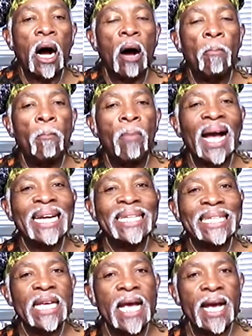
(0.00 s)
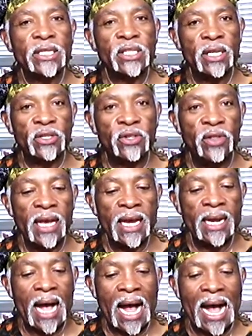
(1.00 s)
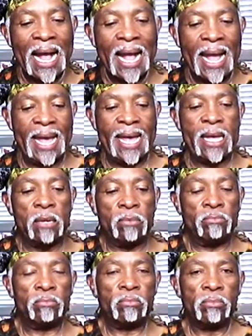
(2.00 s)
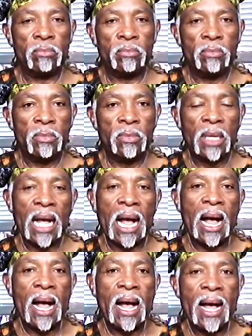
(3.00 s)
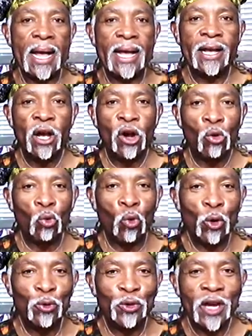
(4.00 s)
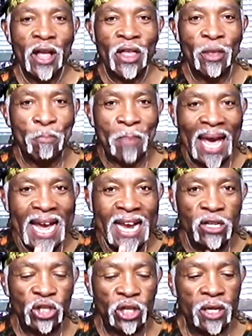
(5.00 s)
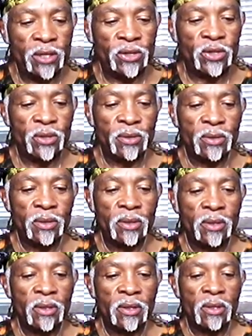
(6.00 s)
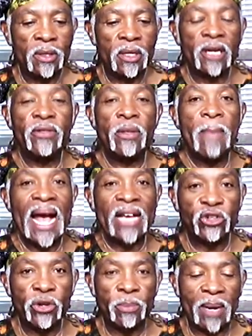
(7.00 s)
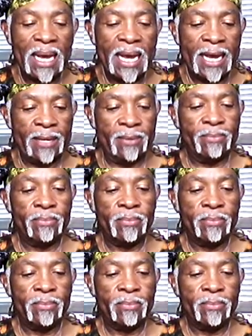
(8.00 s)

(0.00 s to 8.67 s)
A mighty essence, then I am. I wrote the pages of the master plan.